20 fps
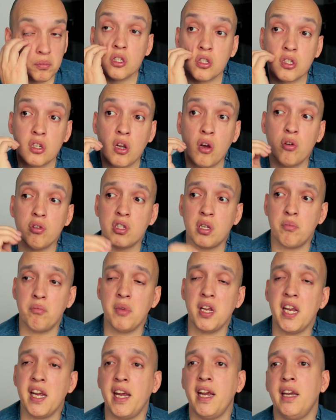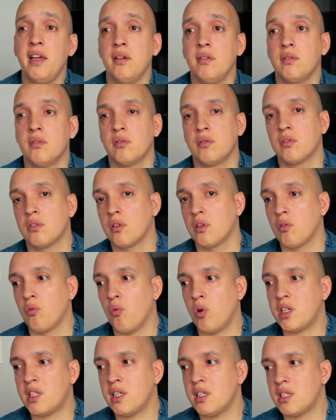So to me,
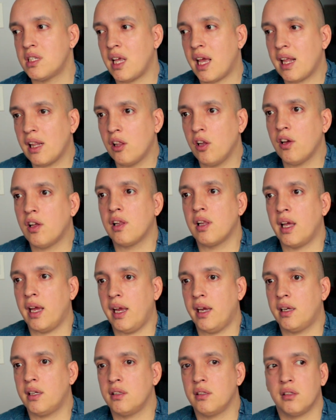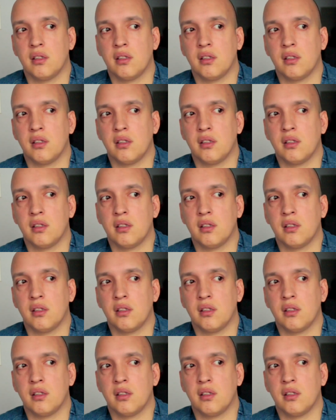what does that look like?